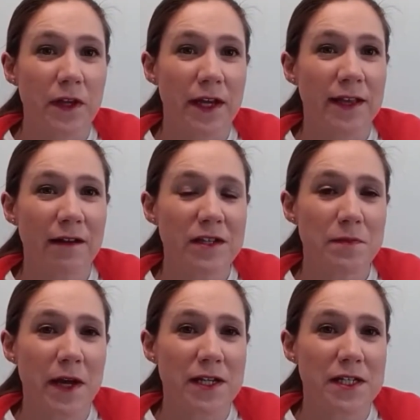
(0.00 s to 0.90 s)
In that
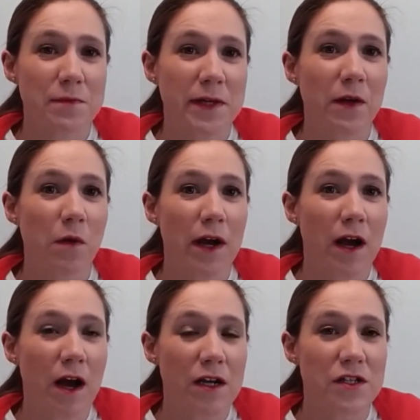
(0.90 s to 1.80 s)
respect, it's been quite
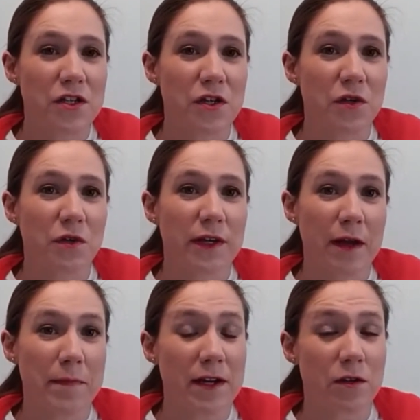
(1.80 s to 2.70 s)
hard to
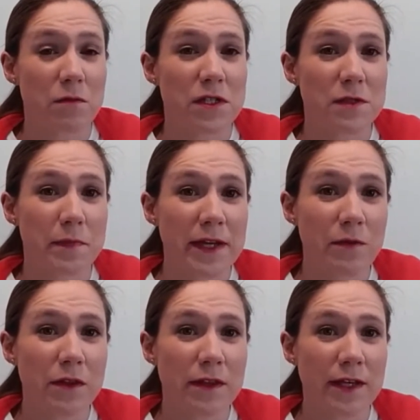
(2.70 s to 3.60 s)
get back up to speed
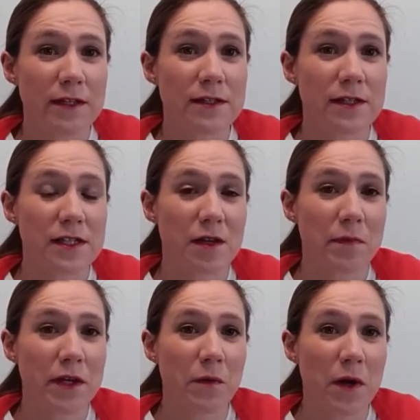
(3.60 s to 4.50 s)
with things since I've
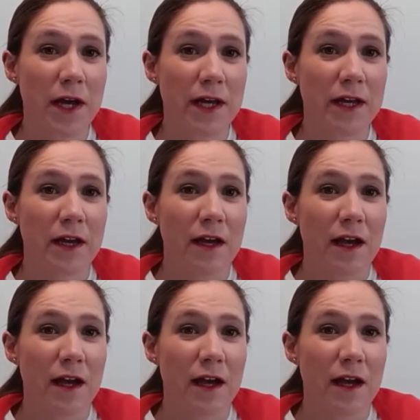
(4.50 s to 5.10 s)
been away,